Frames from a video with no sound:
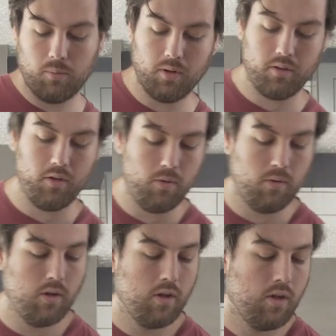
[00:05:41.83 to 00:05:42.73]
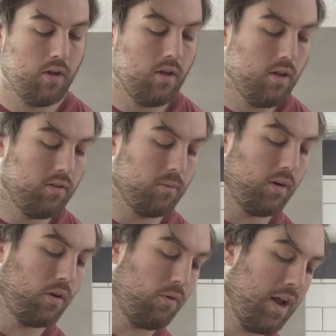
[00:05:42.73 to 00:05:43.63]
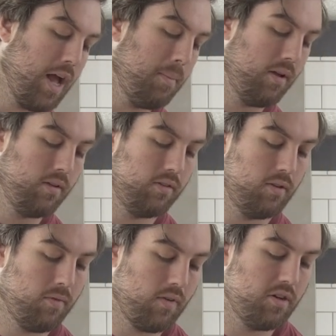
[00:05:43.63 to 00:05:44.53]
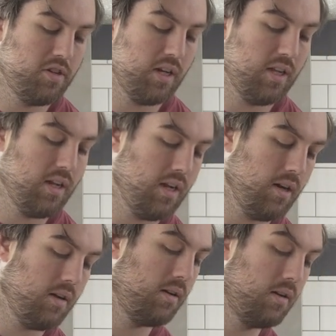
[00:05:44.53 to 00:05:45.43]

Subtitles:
what I'm gonna do is I'm gonna grab some of our chicken here.